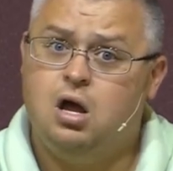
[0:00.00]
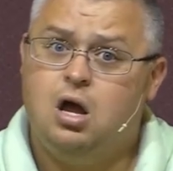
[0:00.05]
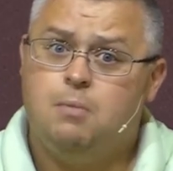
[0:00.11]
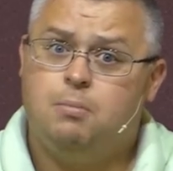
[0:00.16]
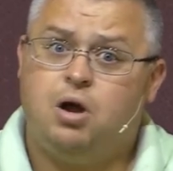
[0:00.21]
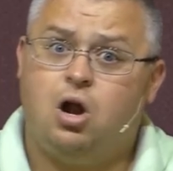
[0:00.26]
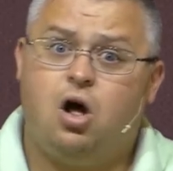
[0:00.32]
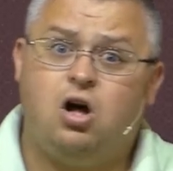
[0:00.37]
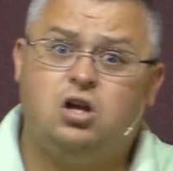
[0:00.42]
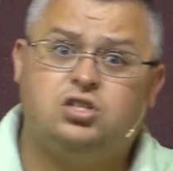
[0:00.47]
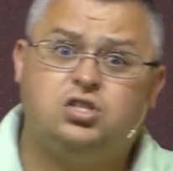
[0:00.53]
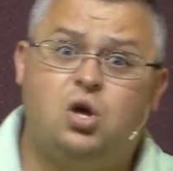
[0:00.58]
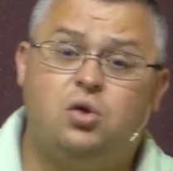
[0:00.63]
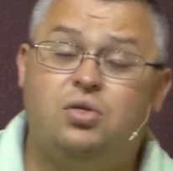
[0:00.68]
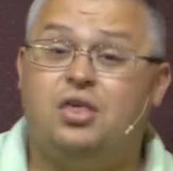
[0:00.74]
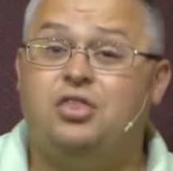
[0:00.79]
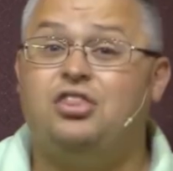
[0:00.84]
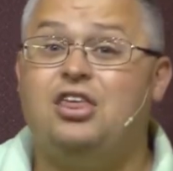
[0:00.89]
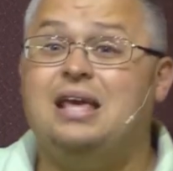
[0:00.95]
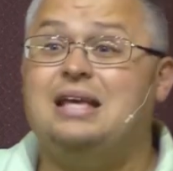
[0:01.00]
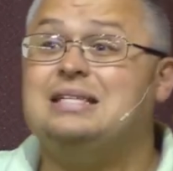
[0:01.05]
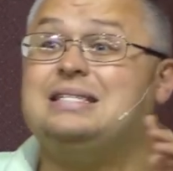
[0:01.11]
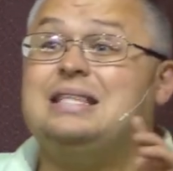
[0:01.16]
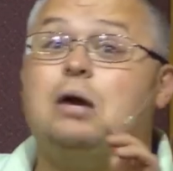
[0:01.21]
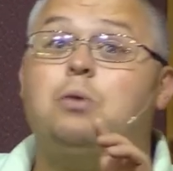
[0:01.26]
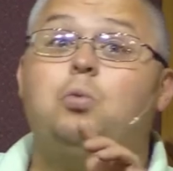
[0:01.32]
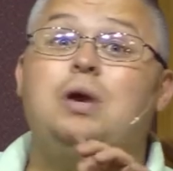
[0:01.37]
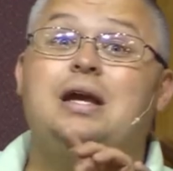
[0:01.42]
but also the things
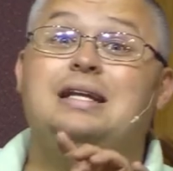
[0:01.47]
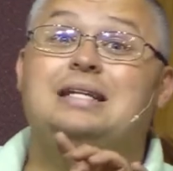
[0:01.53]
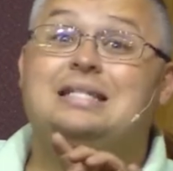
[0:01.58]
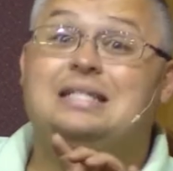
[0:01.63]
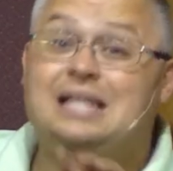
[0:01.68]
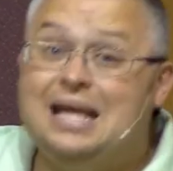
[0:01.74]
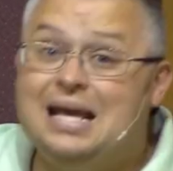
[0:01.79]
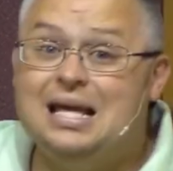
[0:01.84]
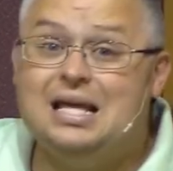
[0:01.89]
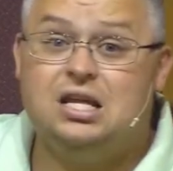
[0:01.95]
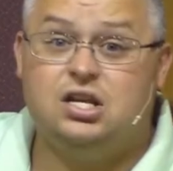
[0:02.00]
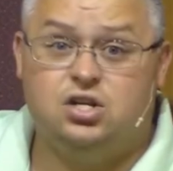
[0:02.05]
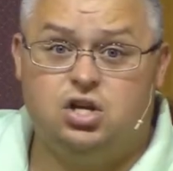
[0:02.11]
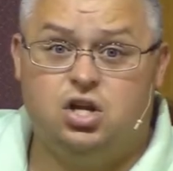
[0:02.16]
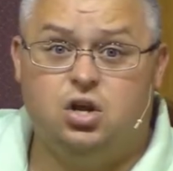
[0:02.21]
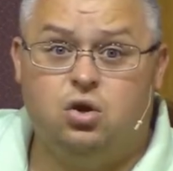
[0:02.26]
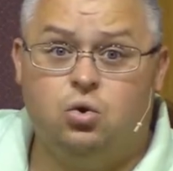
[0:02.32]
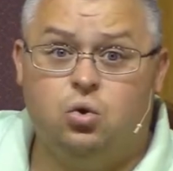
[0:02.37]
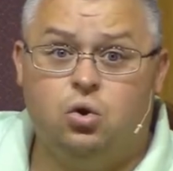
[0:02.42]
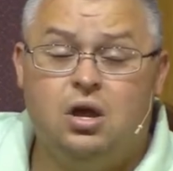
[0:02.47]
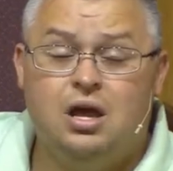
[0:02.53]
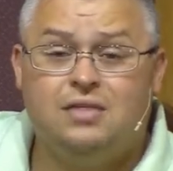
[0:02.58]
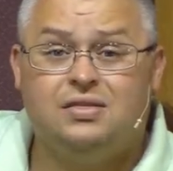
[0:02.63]
that we didn't do.